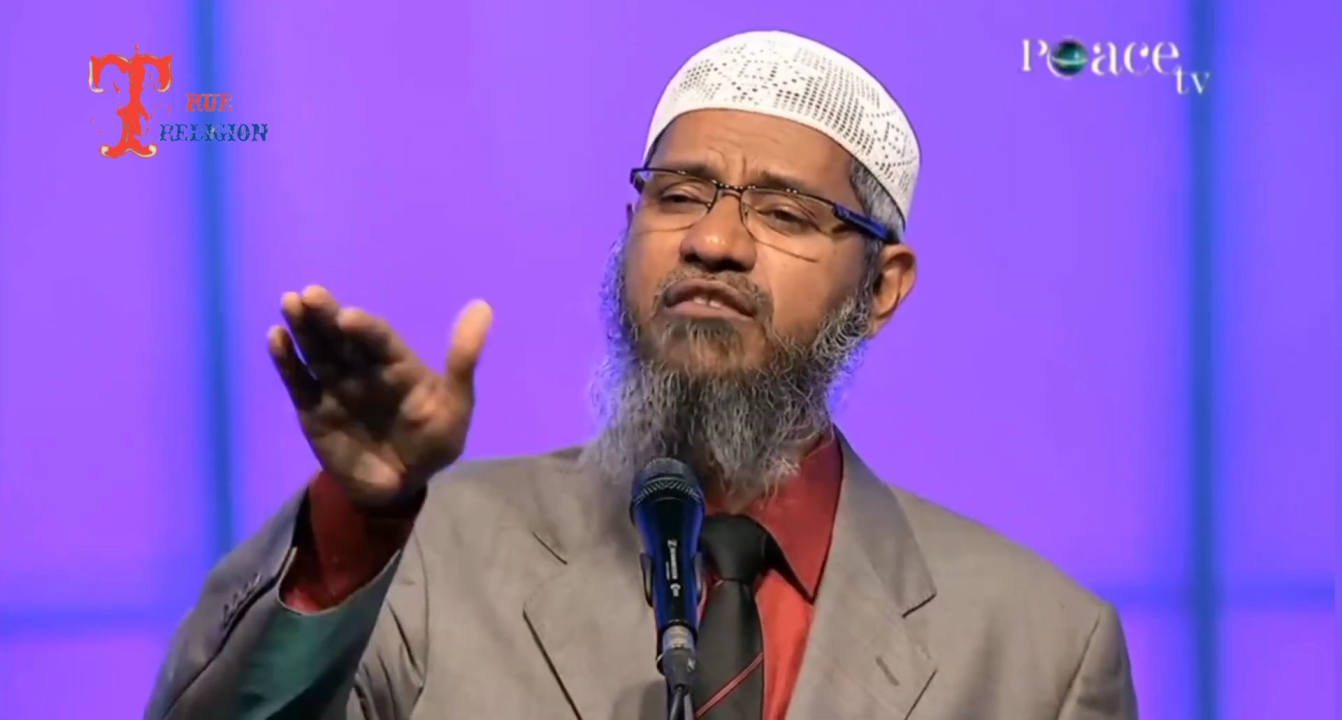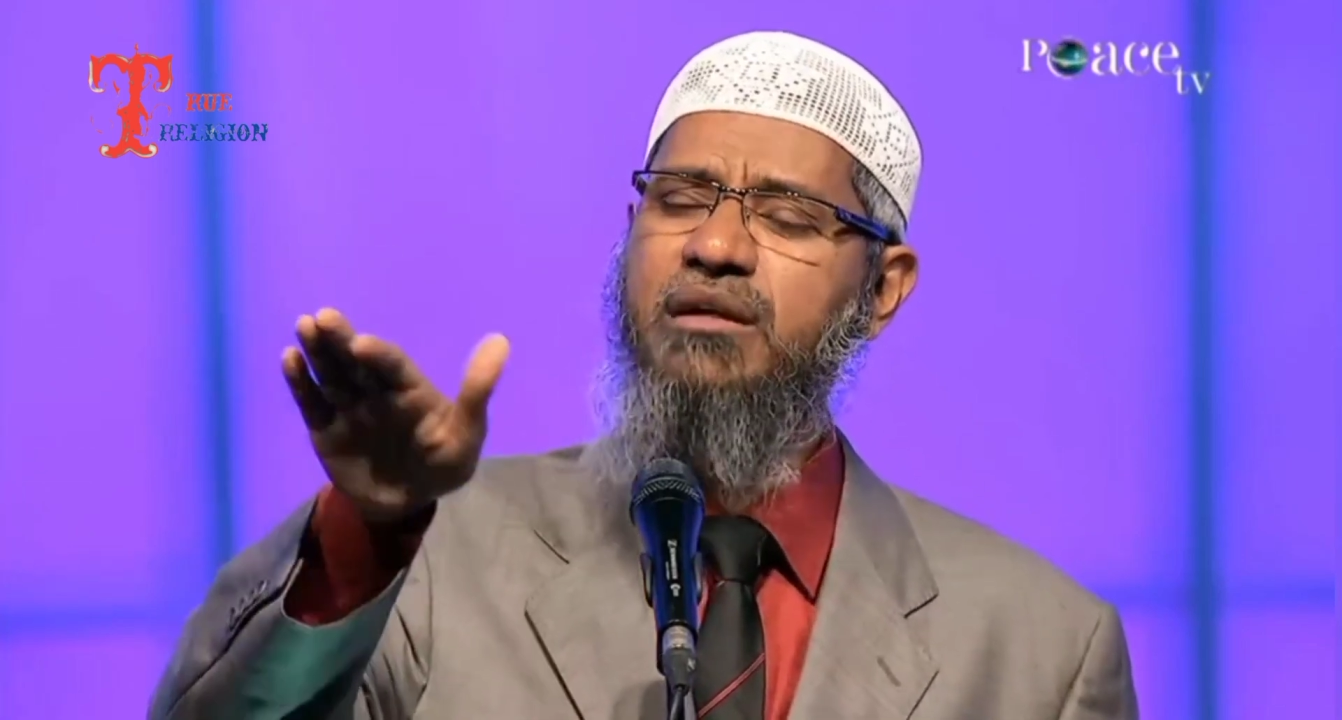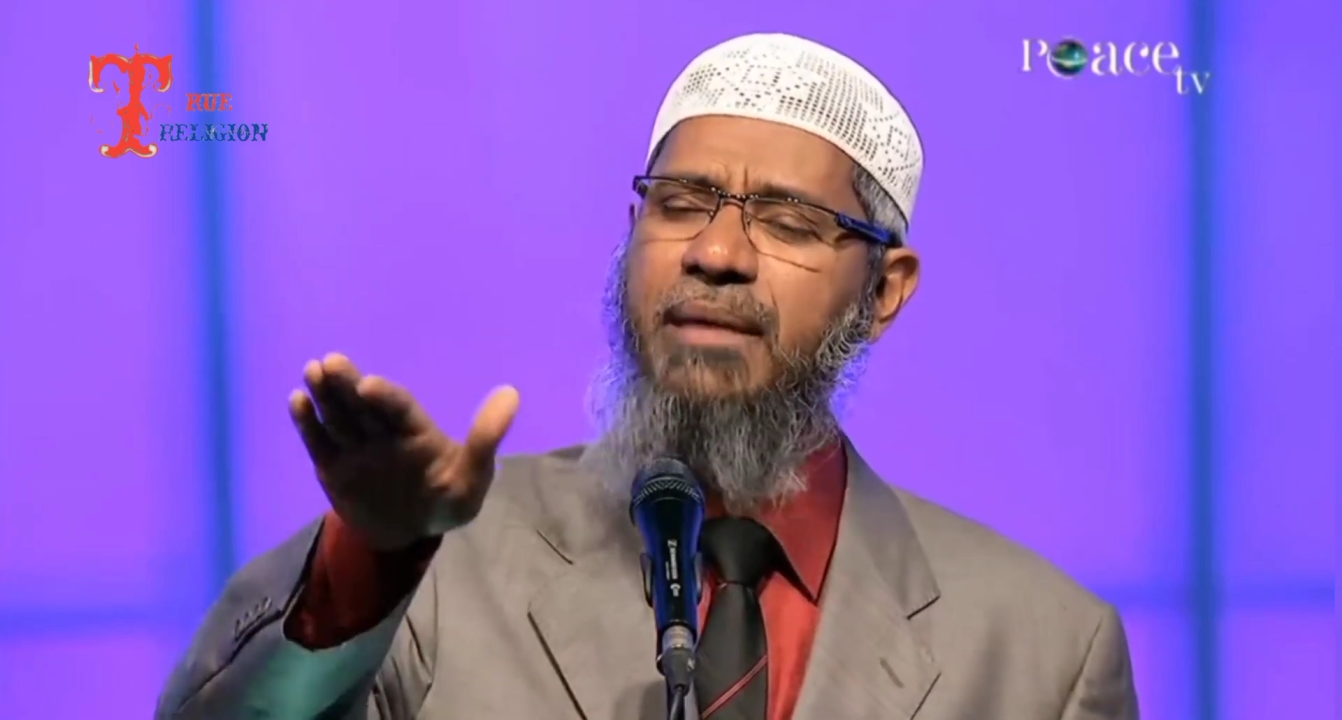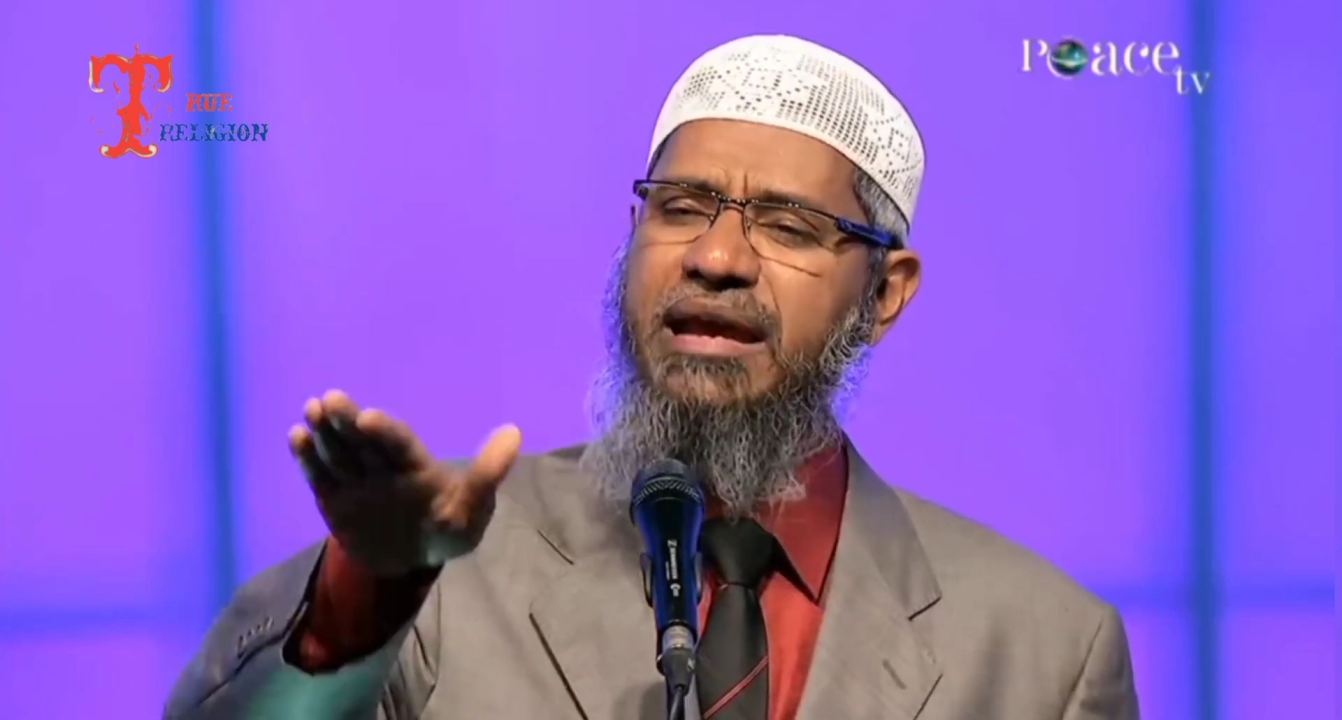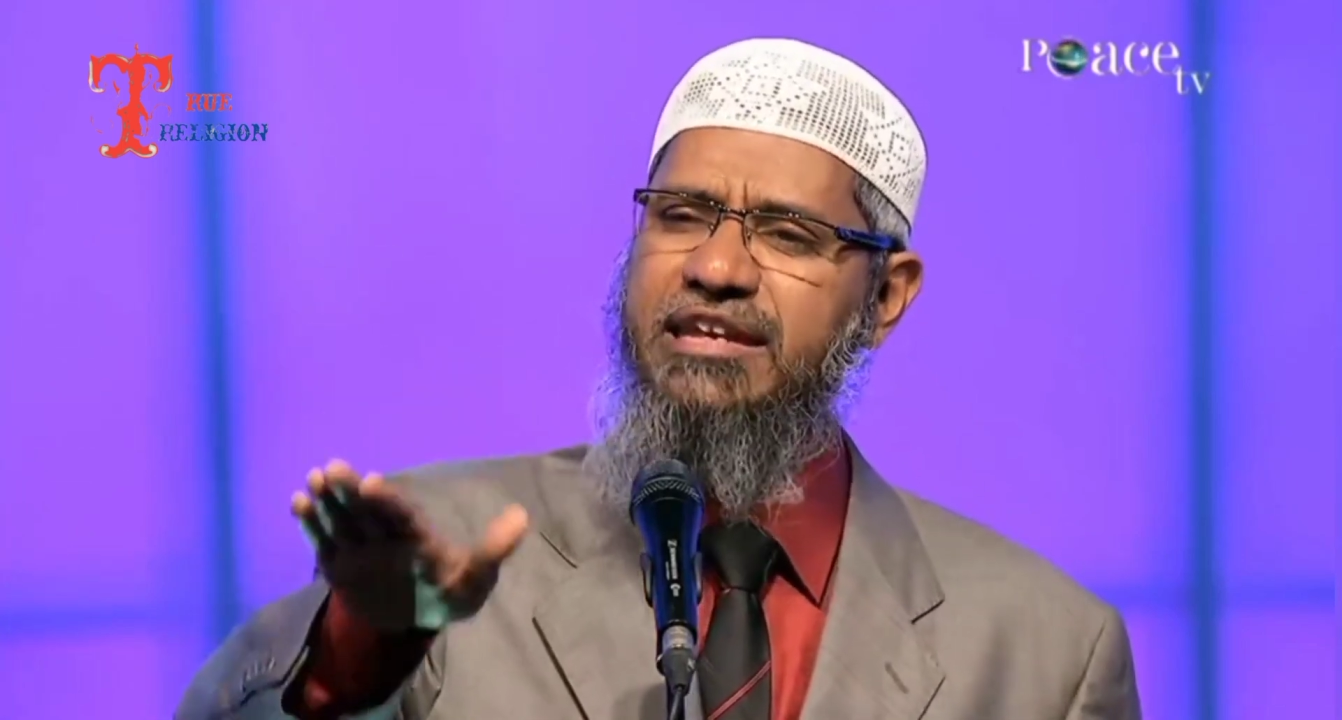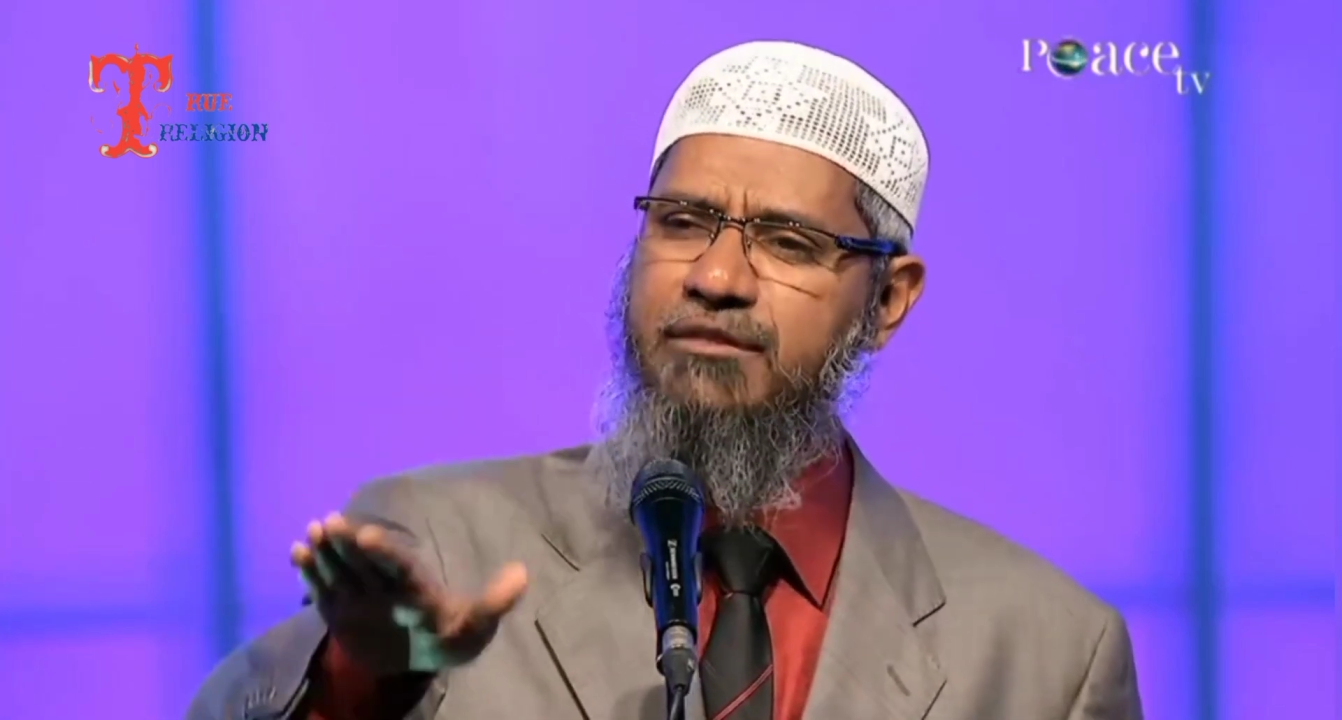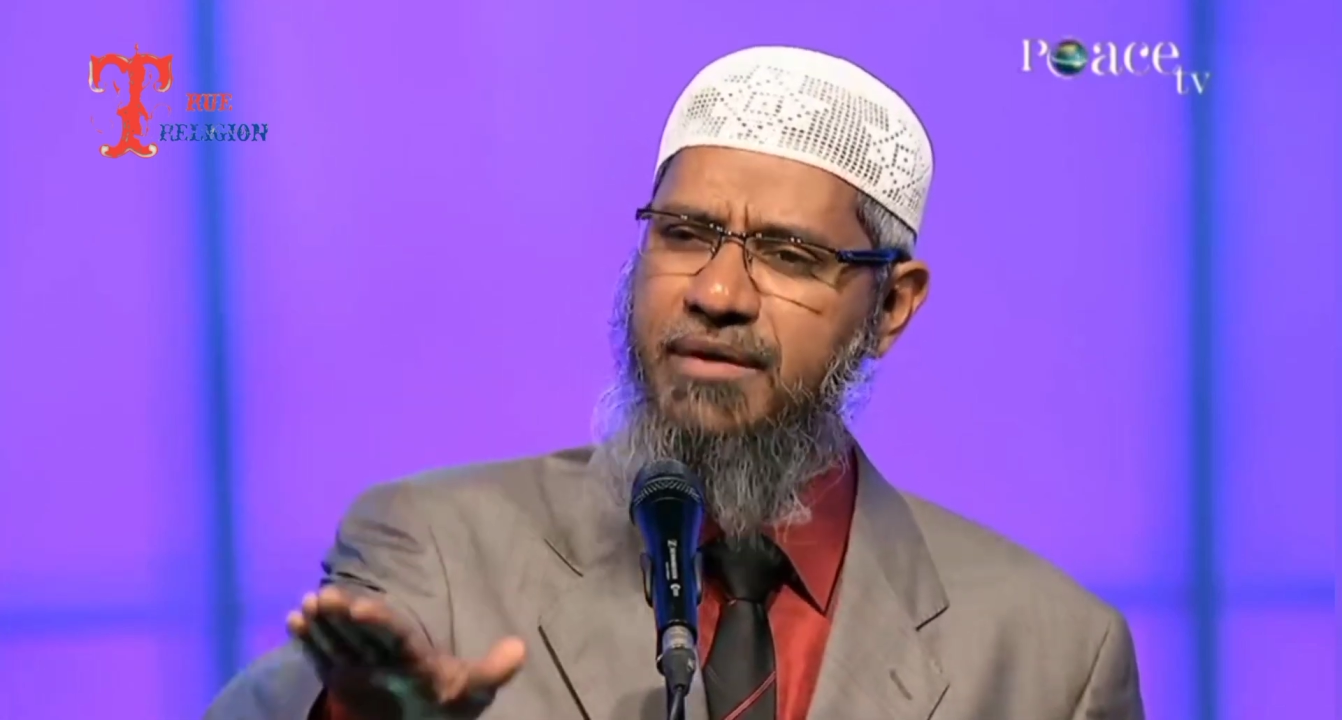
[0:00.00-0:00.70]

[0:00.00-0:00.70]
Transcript: the mightiest